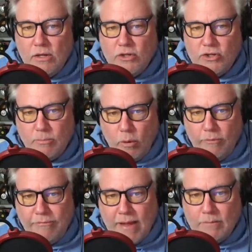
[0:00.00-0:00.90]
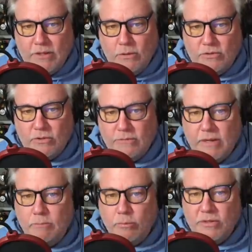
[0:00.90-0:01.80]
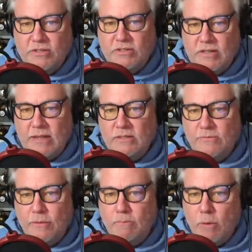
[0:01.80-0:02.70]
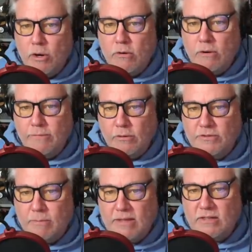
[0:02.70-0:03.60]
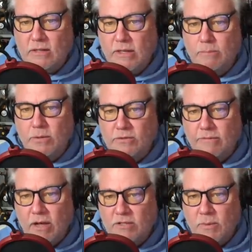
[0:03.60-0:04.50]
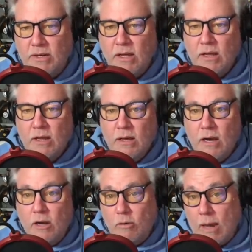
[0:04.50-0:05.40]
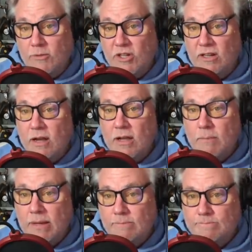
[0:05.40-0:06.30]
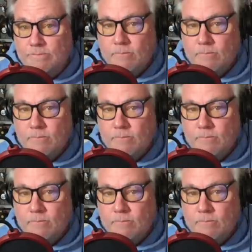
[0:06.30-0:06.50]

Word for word: Shibol family who served a prison sentence for the murder of her domestically abusive husband, a crime she did not commit.